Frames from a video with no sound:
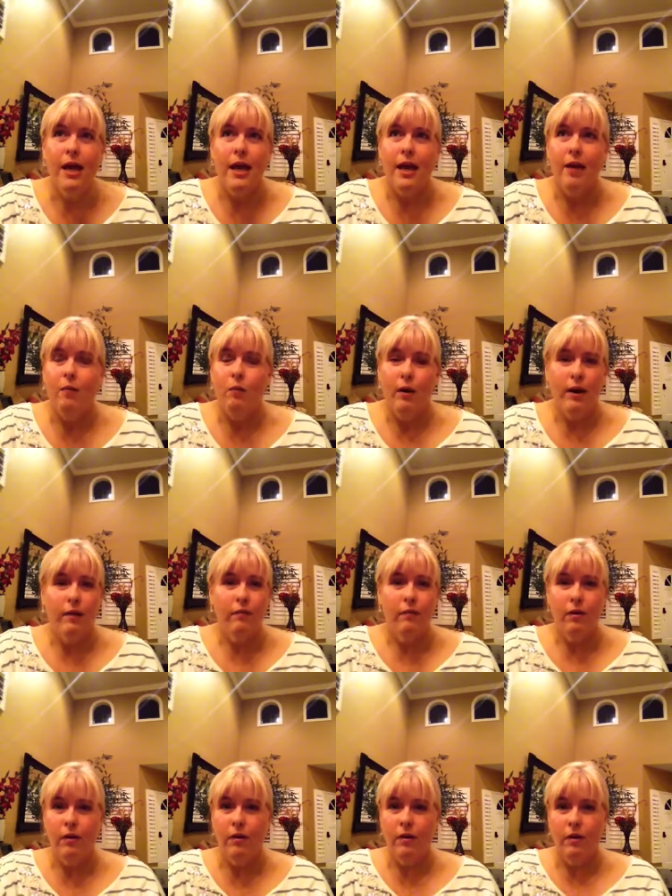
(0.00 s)
And
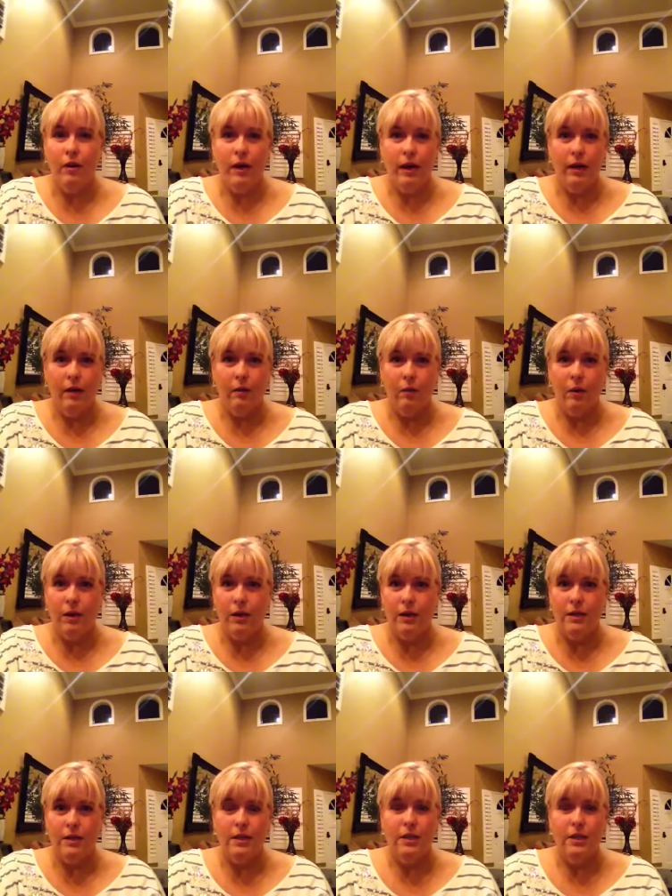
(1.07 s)
whatever it was,